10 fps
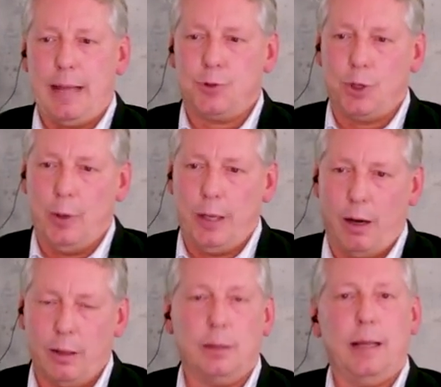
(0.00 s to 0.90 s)
And so
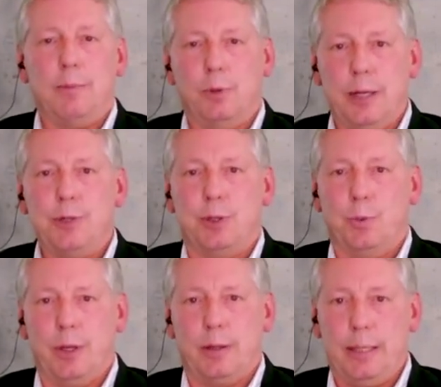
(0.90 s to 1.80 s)
our
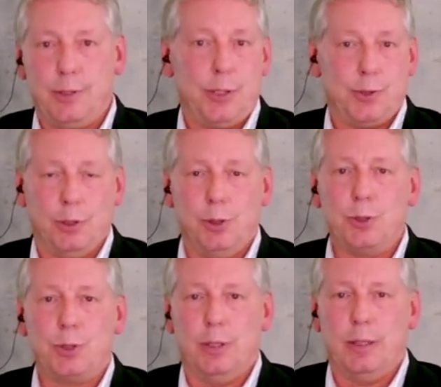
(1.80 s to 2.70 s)
collaboration with EZ
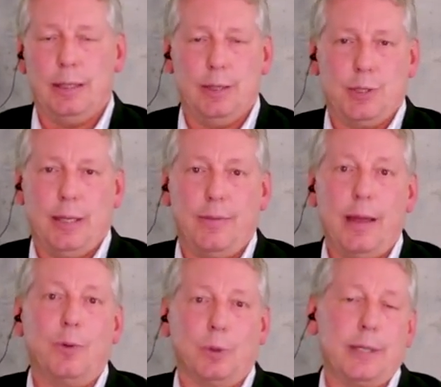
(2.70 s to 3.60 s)
Solution is that
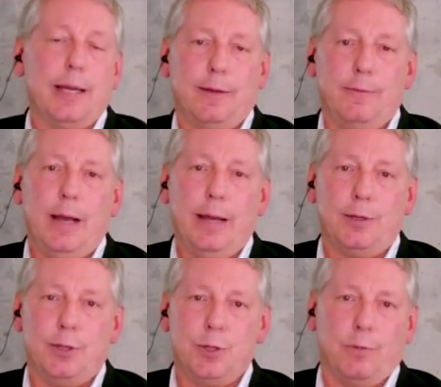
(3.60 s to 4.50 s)
they will take
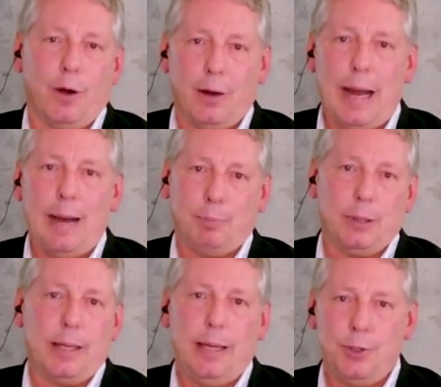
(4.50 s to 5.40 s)
advantage of our
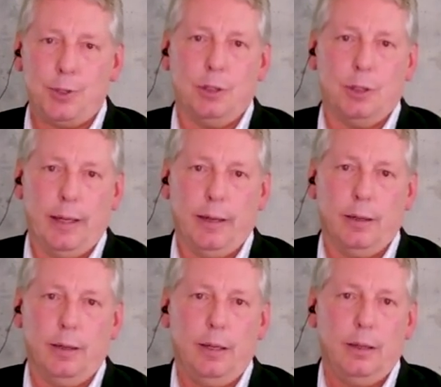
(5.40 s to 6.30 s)
application
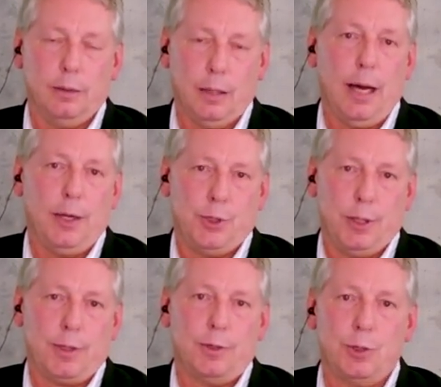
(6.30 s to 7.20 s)
layer
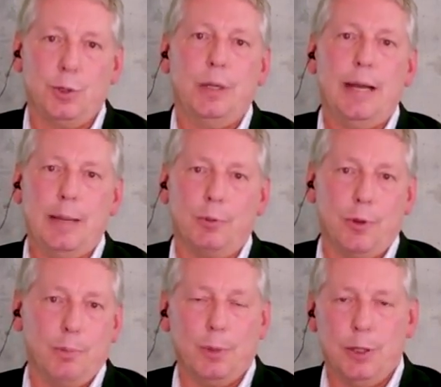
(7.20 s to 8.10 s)
logic to
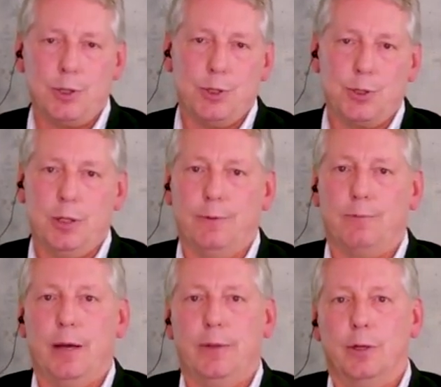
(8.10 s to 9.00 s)
enable the merchants to
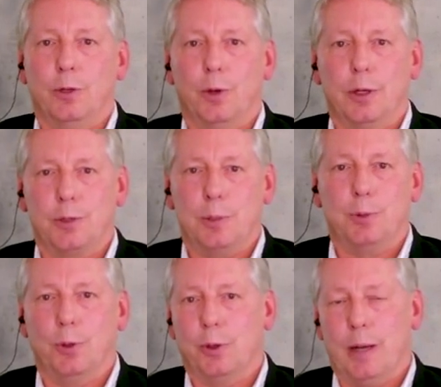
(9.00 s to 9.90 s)
define their loyalty
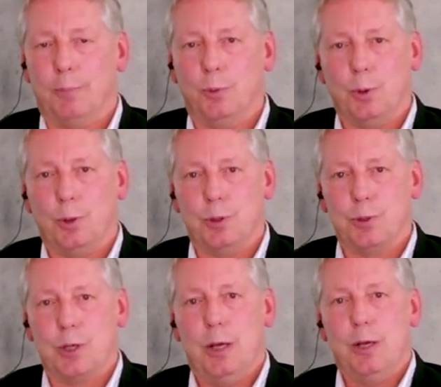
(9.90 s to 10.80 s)
program
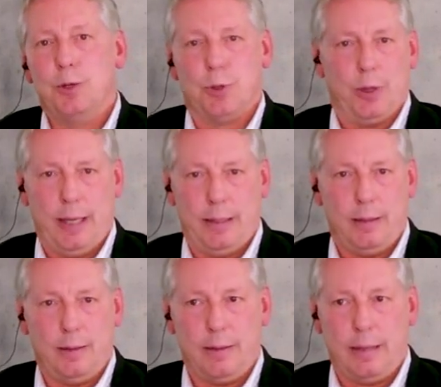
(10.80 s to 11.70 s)
rules so that
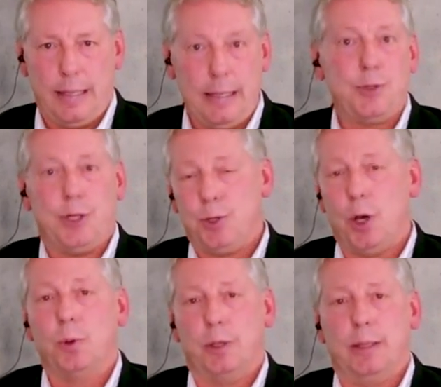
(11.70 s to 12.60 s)
the EZ
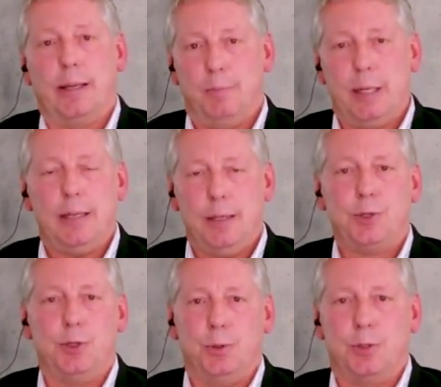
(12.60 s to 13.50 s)
token can be
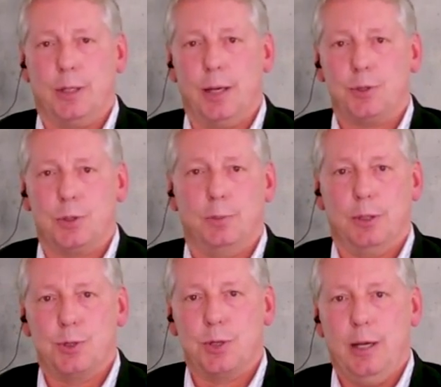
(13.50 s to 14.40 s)
issued to
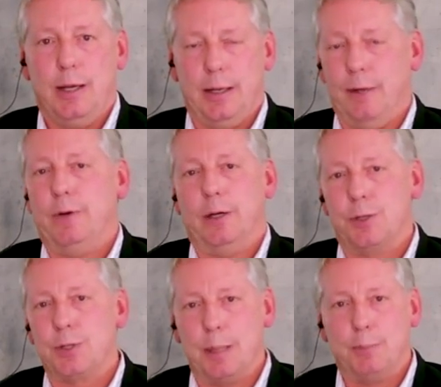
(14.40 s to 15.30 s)
customers in a
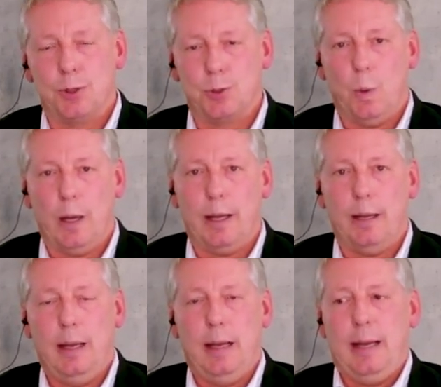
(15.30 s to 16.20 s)
very seamless
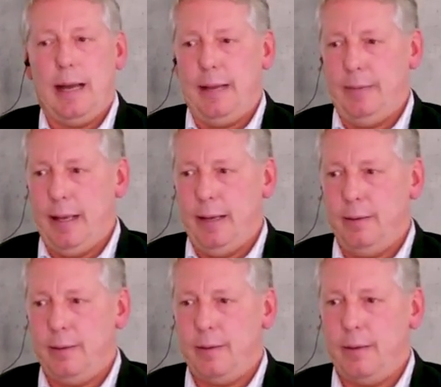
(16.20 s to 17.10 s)
way. And
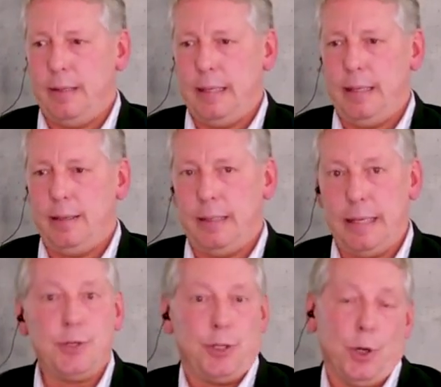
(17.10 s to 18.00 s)
then the
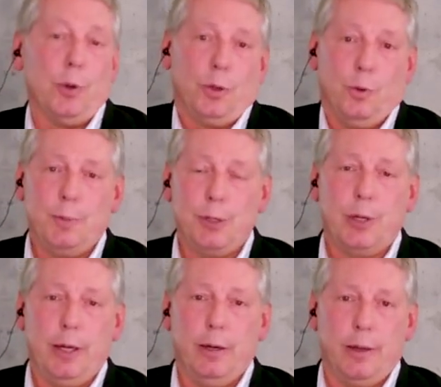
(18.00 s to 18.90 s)
EZ token will be
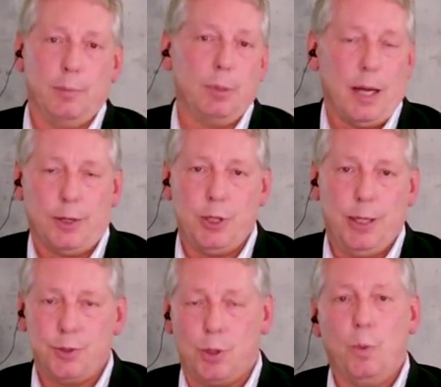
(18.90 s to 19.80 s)
traded on the
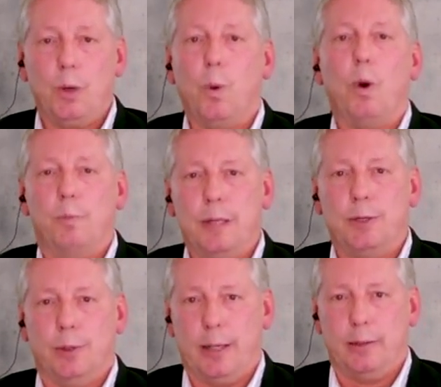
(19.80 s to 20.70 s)
blockchain, so we won't be
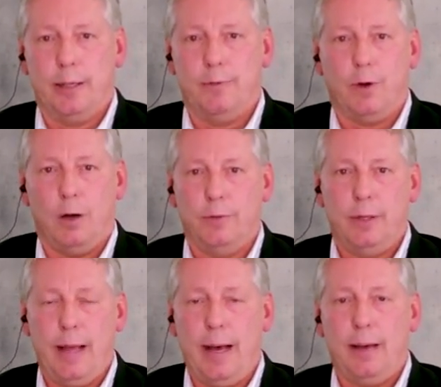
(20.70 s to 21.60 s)
directly involved
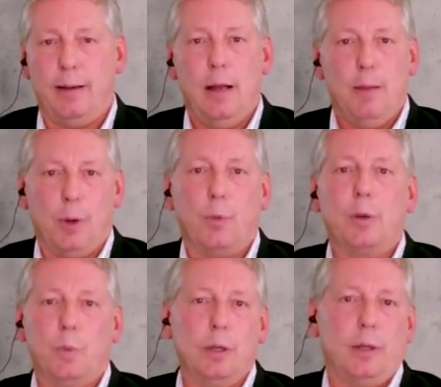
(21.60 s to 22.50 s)
in that, but
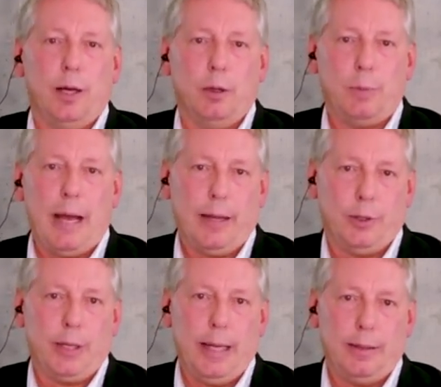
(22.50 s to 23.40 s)
we will help
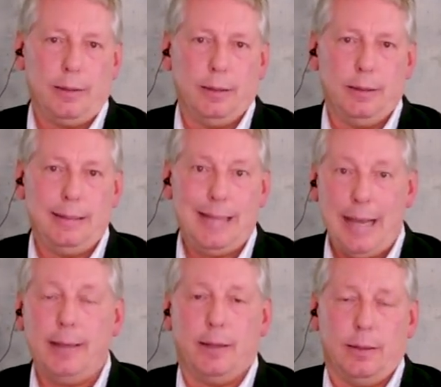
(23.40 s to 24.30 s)
aggregate the
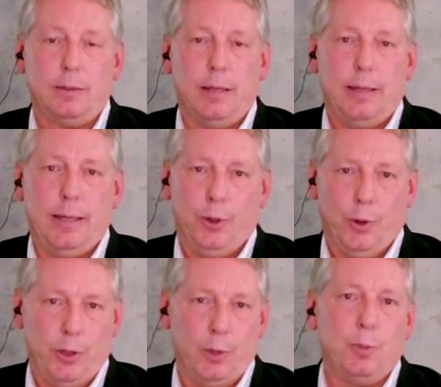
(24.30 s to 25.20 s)
data in
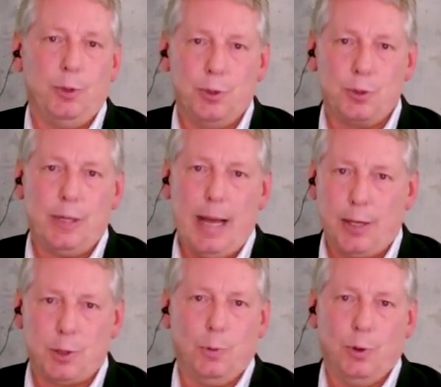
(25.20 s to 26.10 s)
order to produce
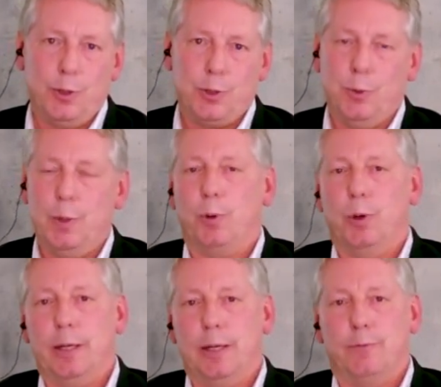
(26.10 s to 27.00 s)
dashboards and
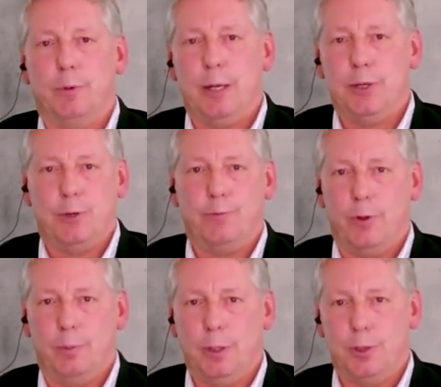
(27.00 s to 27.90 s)
reporting information
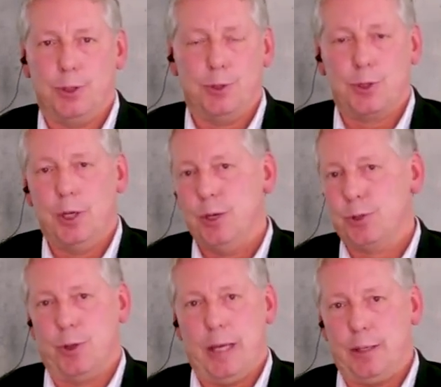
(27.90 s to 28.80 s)
for the merchants
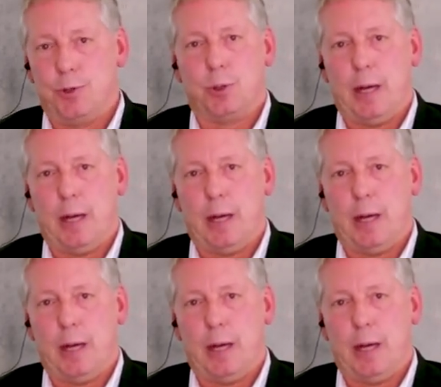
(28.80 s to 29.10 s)
so they can